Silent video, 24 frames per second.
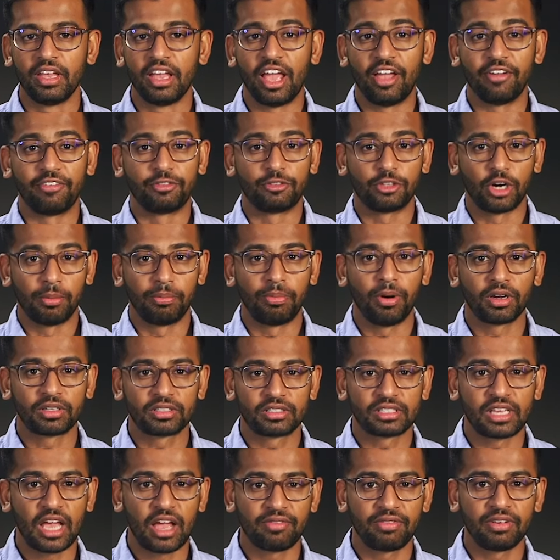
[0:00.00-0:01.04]
If Dropbox
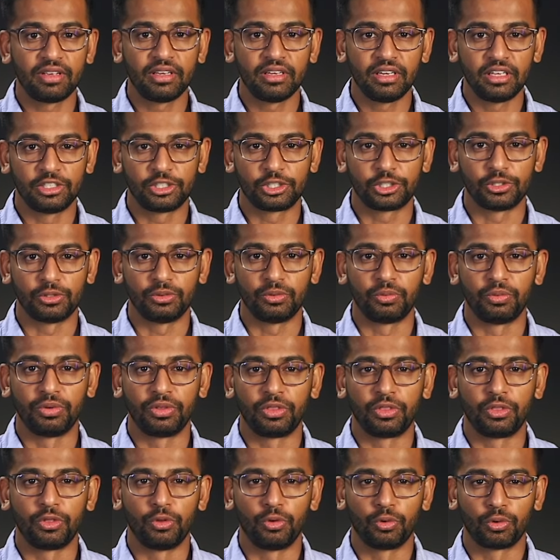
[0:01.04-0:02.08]
is having an issue with
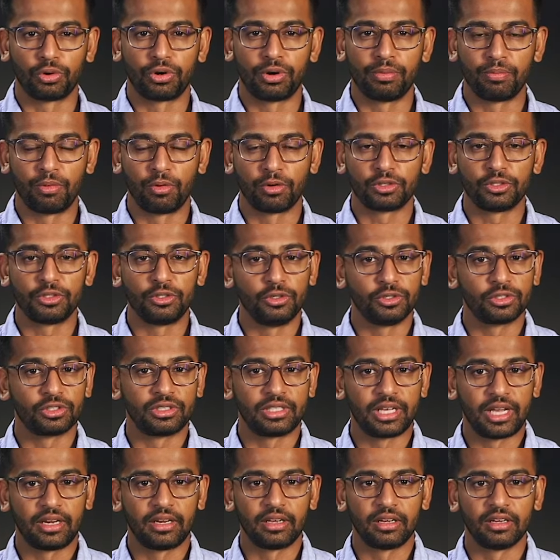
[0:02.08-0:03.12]
your important user
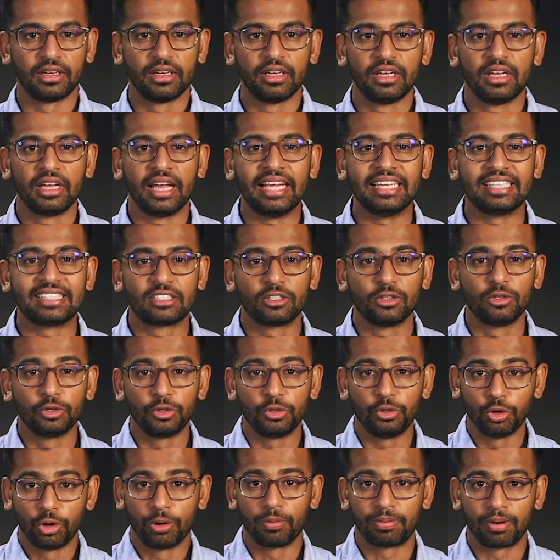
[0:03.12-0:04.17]
data, it's still
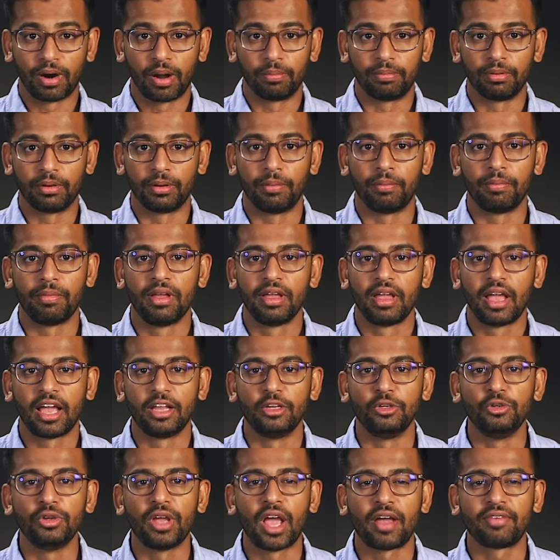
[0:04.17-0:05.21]
your problem,
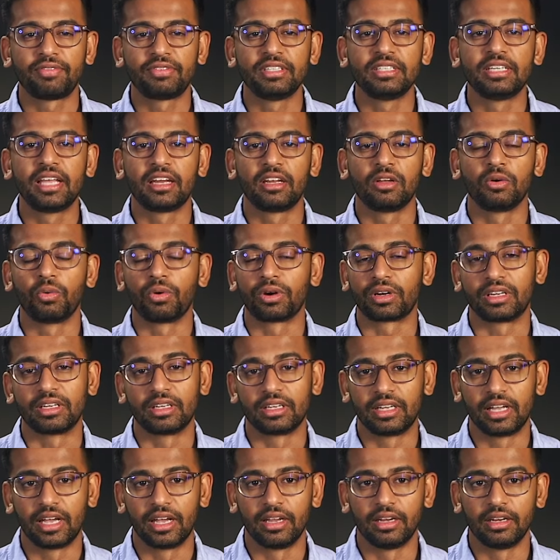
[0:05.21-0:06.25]
and you have to get it working
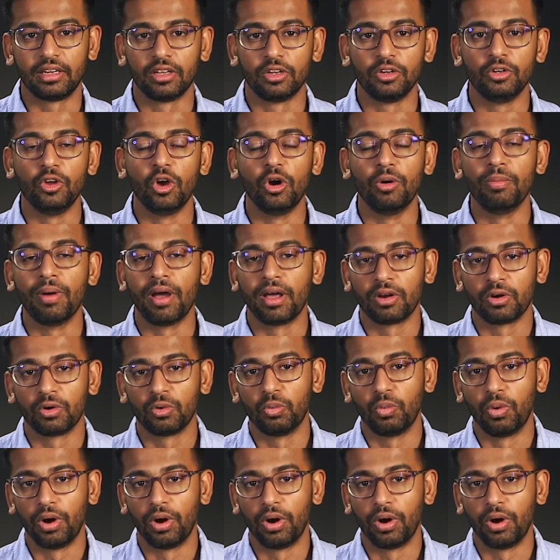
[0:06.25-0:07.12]
again, no matter